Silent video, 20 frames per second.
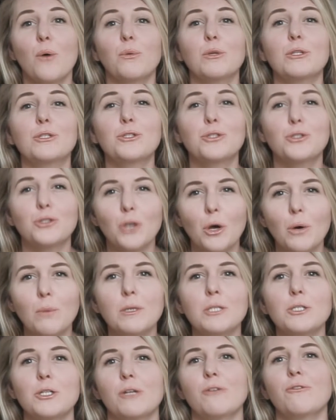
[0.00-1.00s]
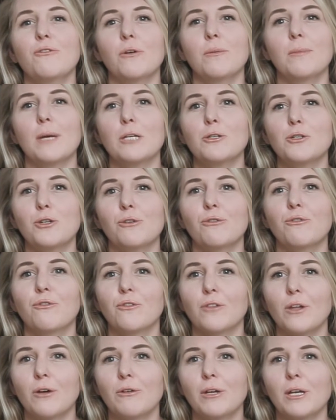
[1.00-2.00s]
With so much information
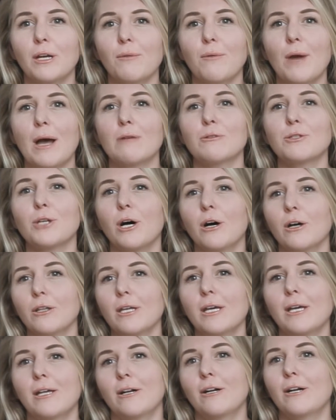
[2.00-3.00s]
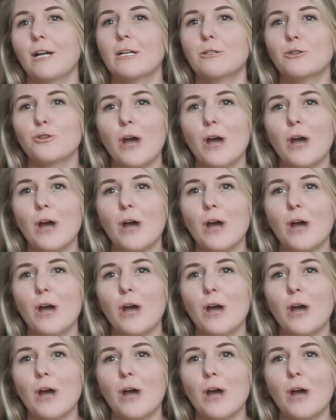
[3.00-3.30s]
floating around on the internet,